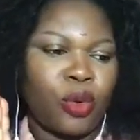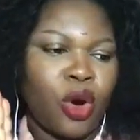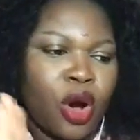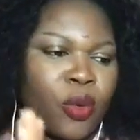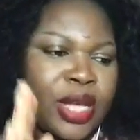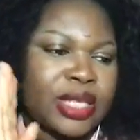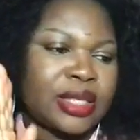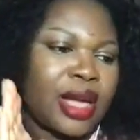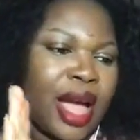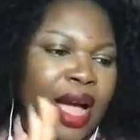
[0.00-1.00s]

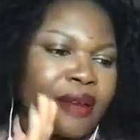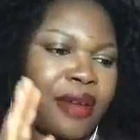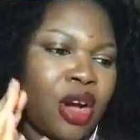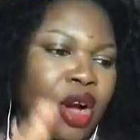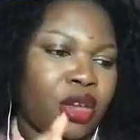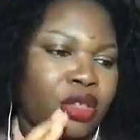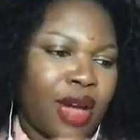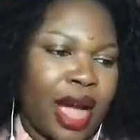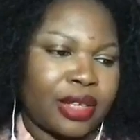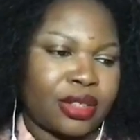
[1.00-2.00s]
always have a call to
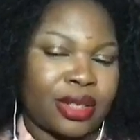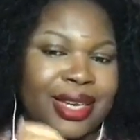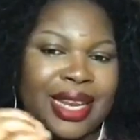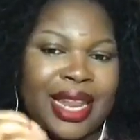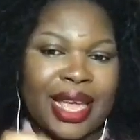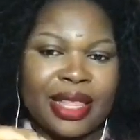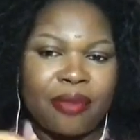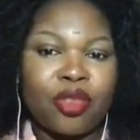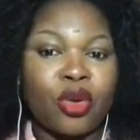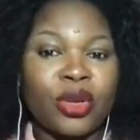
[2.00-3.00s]
action. Let
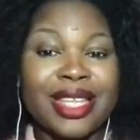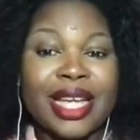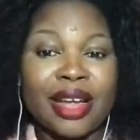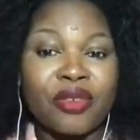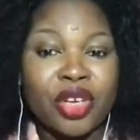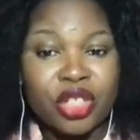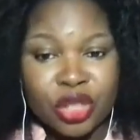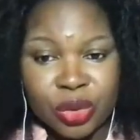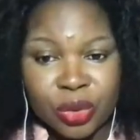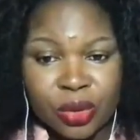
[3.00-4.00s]
them know they can
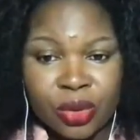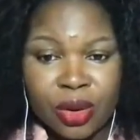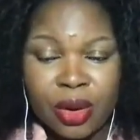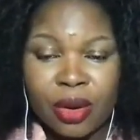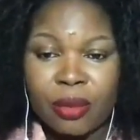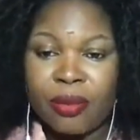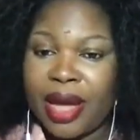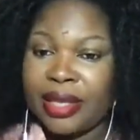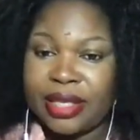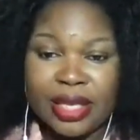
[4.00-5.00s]
reach you
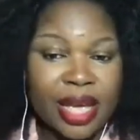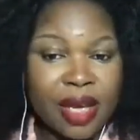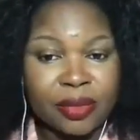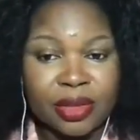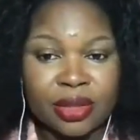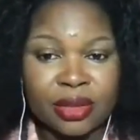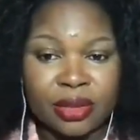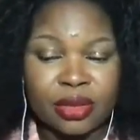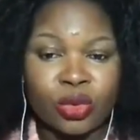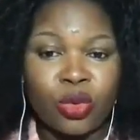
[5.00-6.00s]
by DMs,
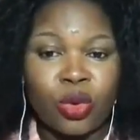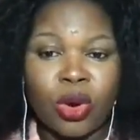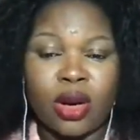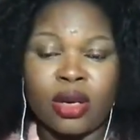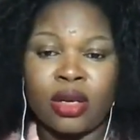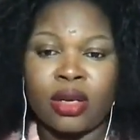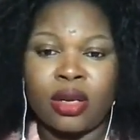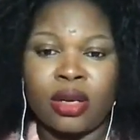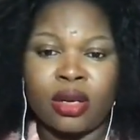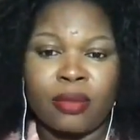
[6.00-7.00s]
or
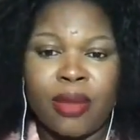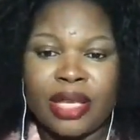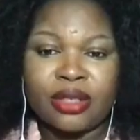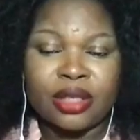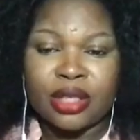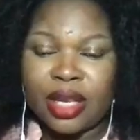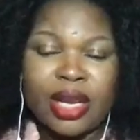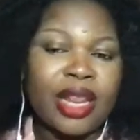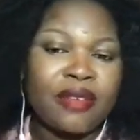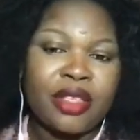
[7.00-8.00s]
by just
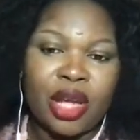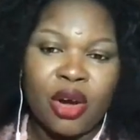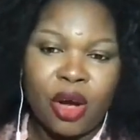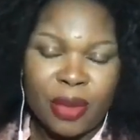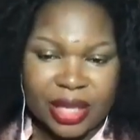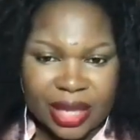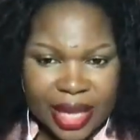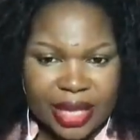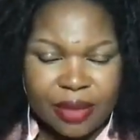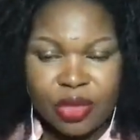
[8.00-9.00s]
leaving a comment.
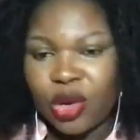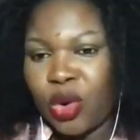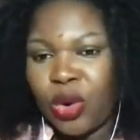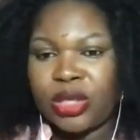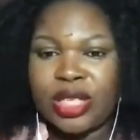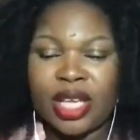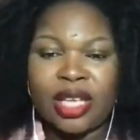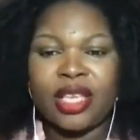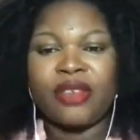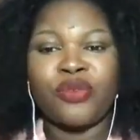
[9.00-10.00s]
Let them know, or say,
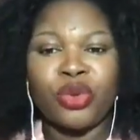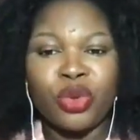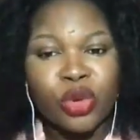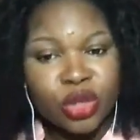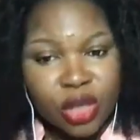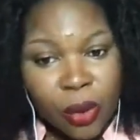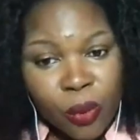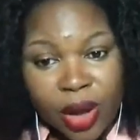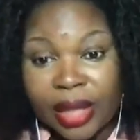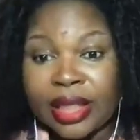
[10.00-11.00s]
if you know
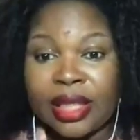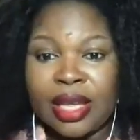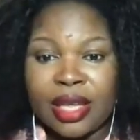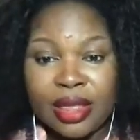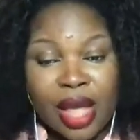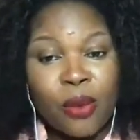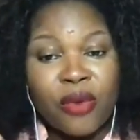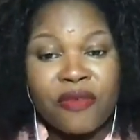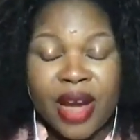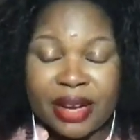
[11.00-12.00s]
someone that
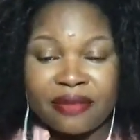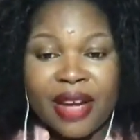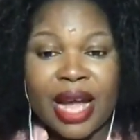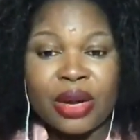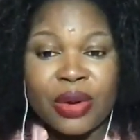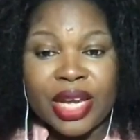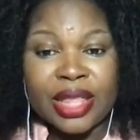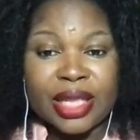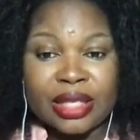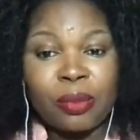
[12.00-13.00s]
will find value
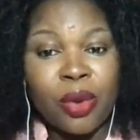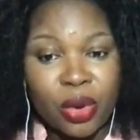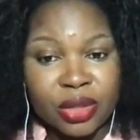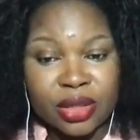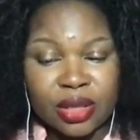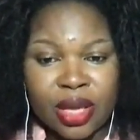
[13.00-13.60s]
in this post,